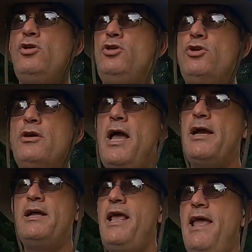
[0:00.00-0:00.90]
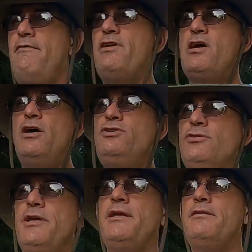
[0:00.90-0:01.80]
you're not going to have a
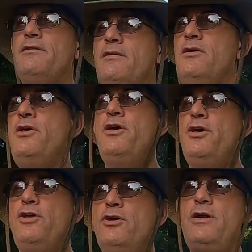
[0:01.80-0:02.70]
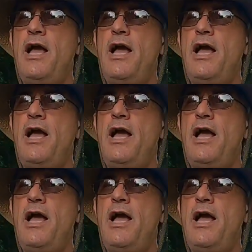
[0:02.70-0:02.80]
country. You're